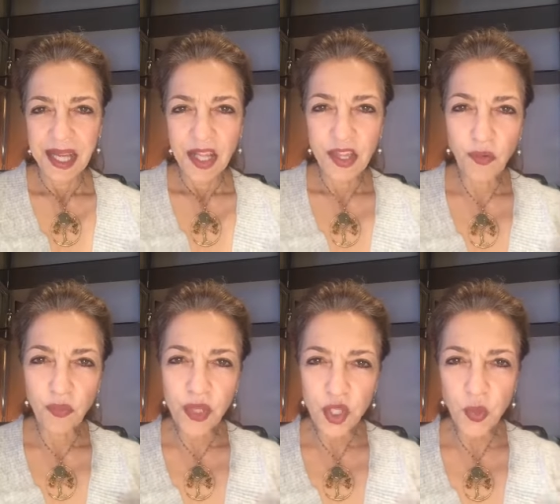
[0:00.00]
The
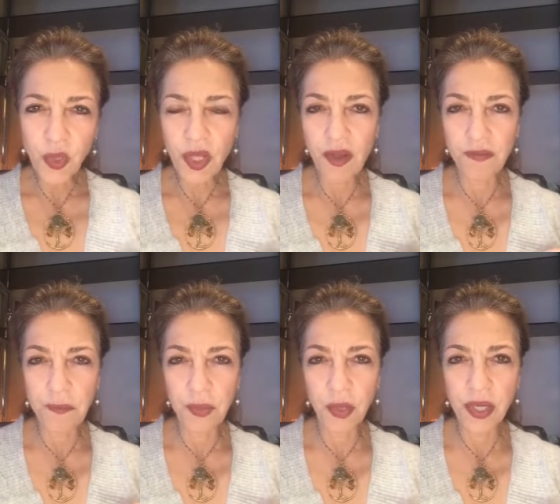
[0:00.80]
ritual of
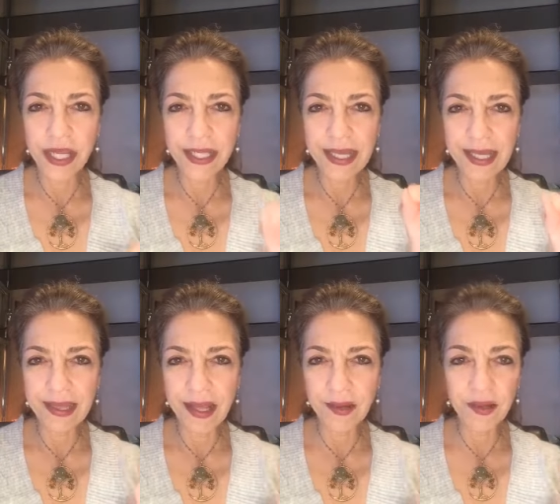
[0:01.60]
burning that
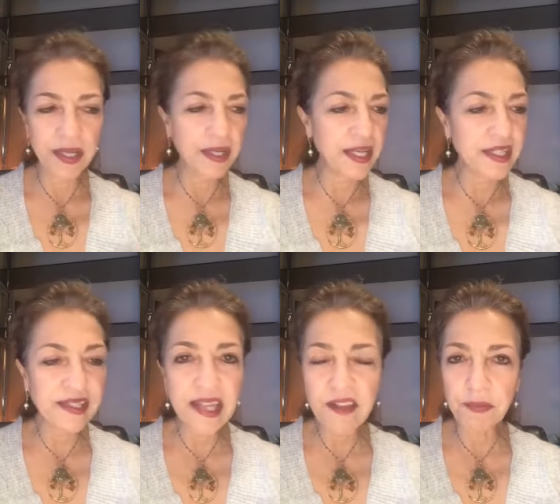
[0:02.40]
letter in a
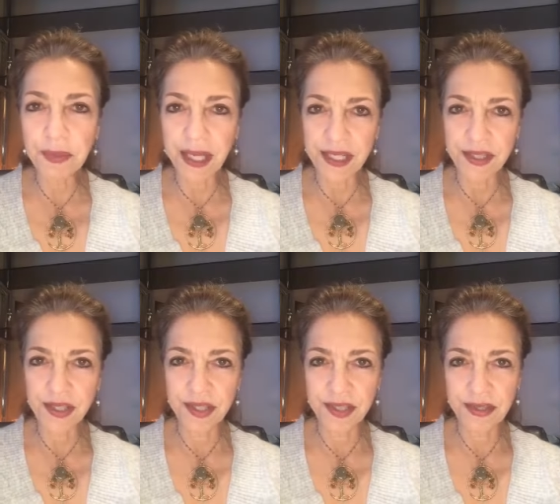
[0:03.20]
safe
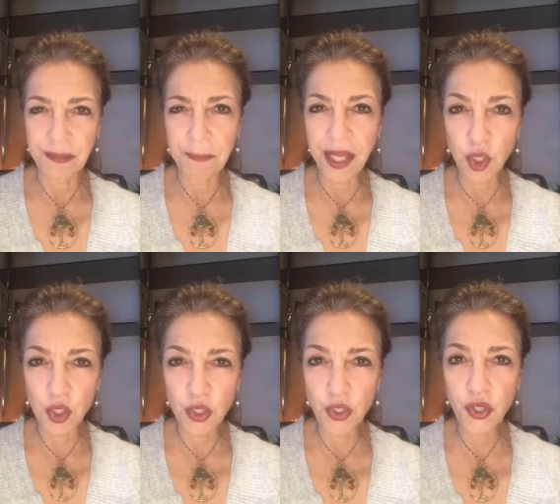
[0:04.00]
place Make
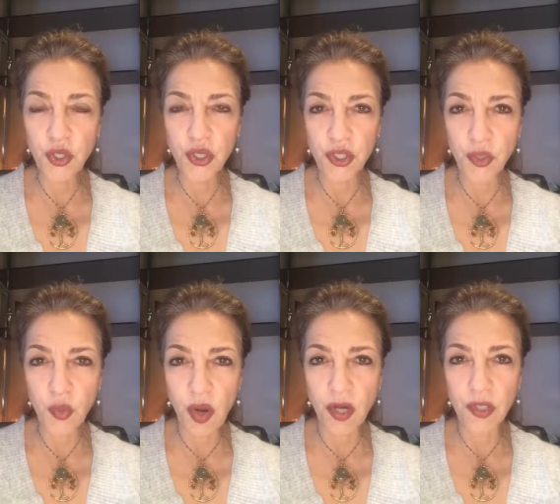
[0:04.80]
sure you
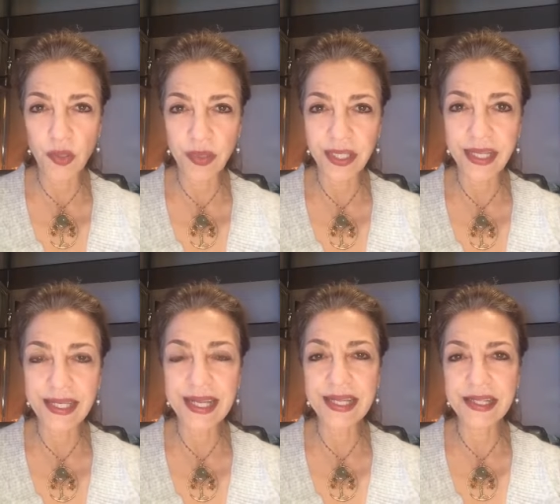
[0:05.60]
are doing it
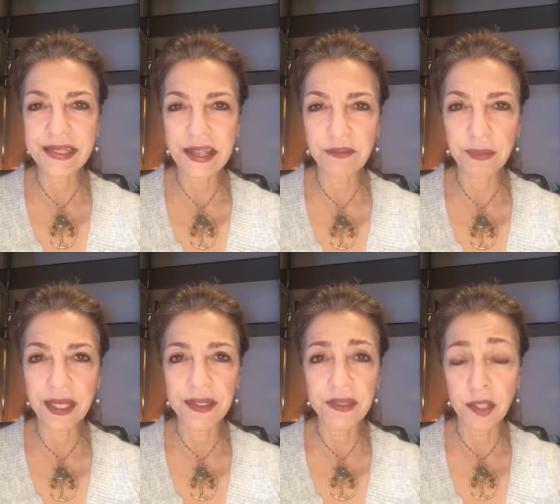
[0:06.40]
in a safe
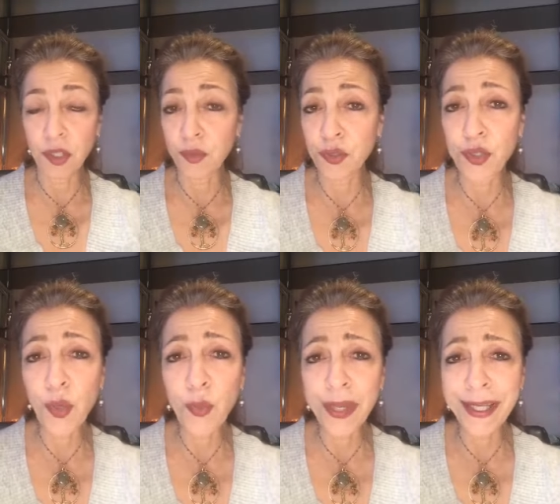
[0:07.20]
place, that there is no
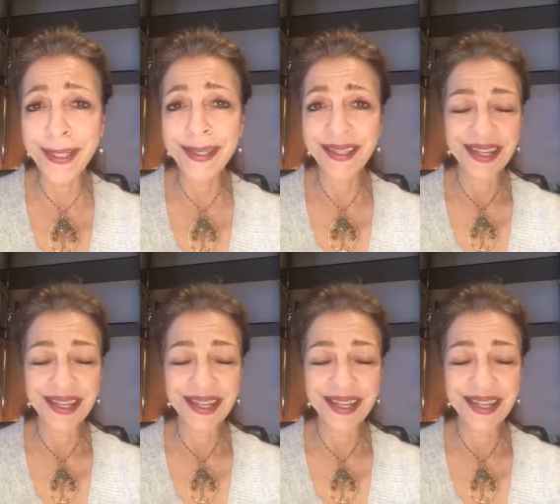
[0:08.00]
wind,